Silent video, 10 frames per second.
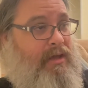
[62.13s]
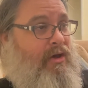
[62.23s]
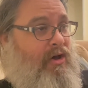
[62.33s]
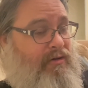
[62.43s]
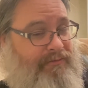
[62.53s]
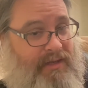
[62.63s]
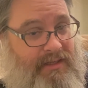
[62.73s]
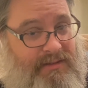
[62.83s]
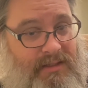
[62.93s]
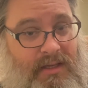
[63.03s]

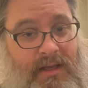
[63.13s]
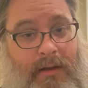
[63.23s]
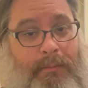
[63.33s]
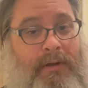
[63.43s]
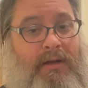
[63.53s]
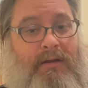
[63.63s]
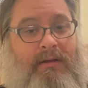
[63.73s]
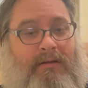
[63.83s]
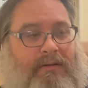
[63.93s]
offhand. But